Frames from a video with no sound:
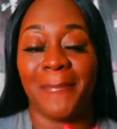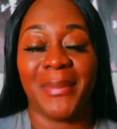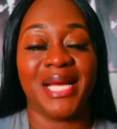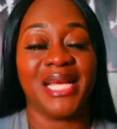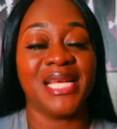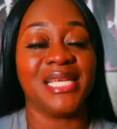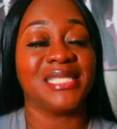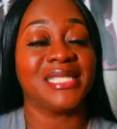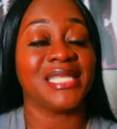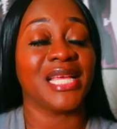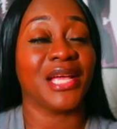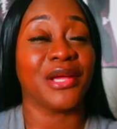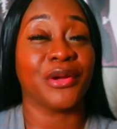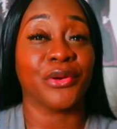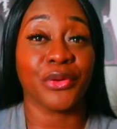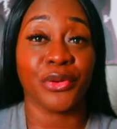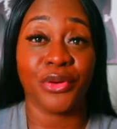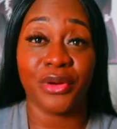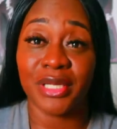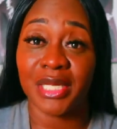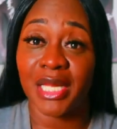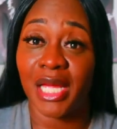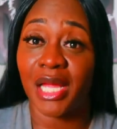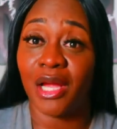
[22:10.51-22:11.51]
But he said,
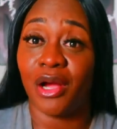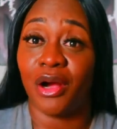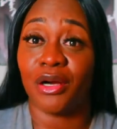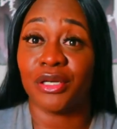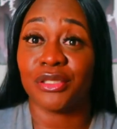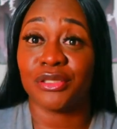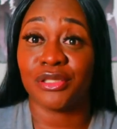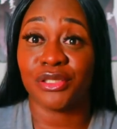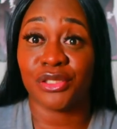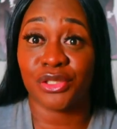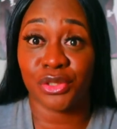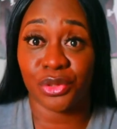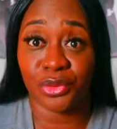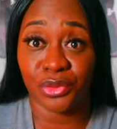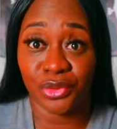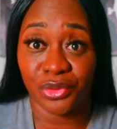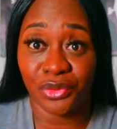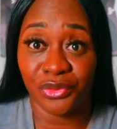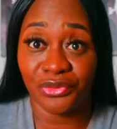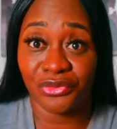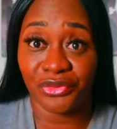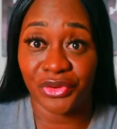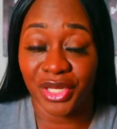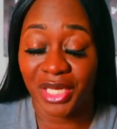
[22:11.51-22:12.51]
girl, they are
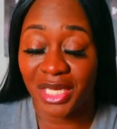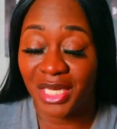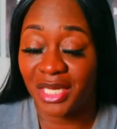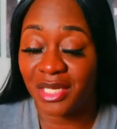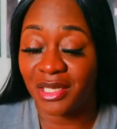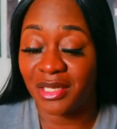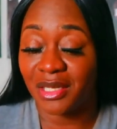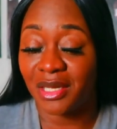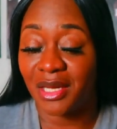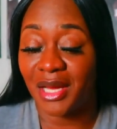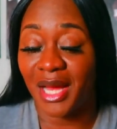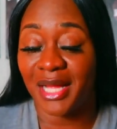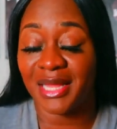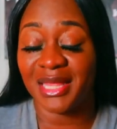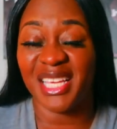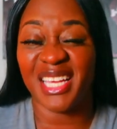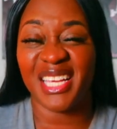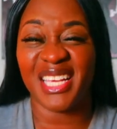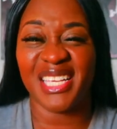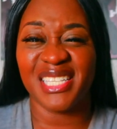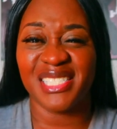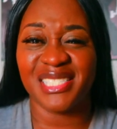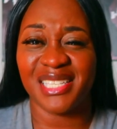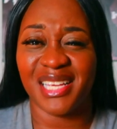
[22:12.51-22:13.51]
so freaking good. I
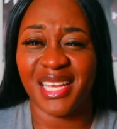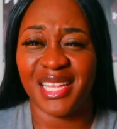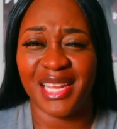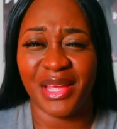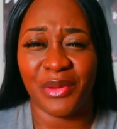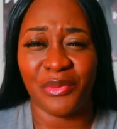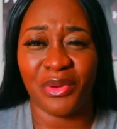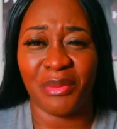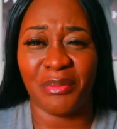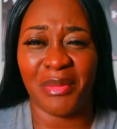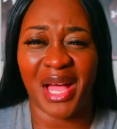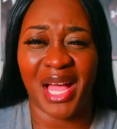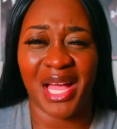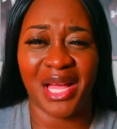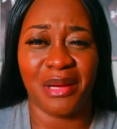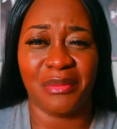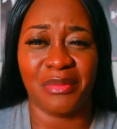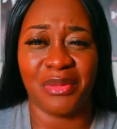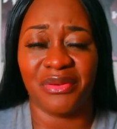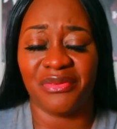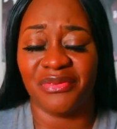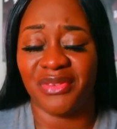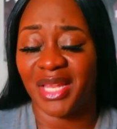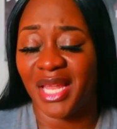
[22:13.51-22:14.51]
think he said they remind
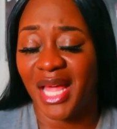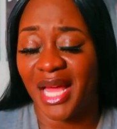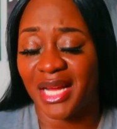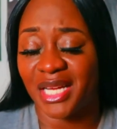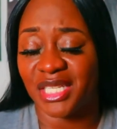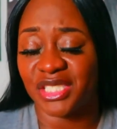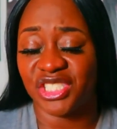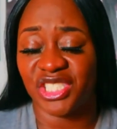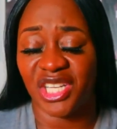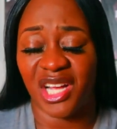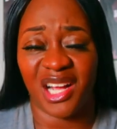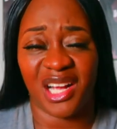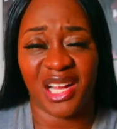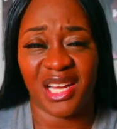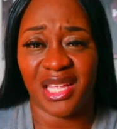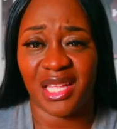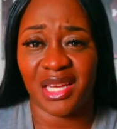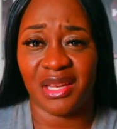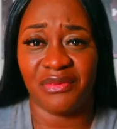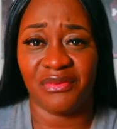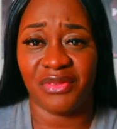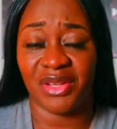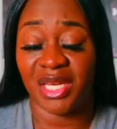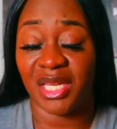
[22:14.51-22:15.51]
him of like a
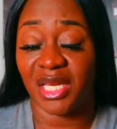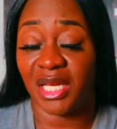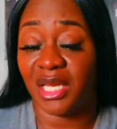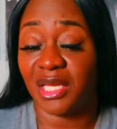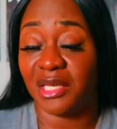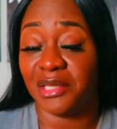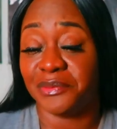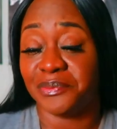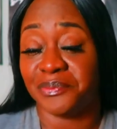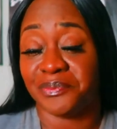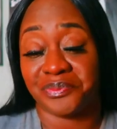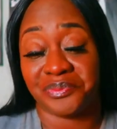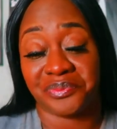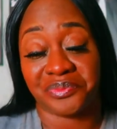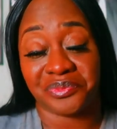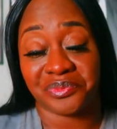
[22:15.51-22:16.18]
chocolate and vanilla.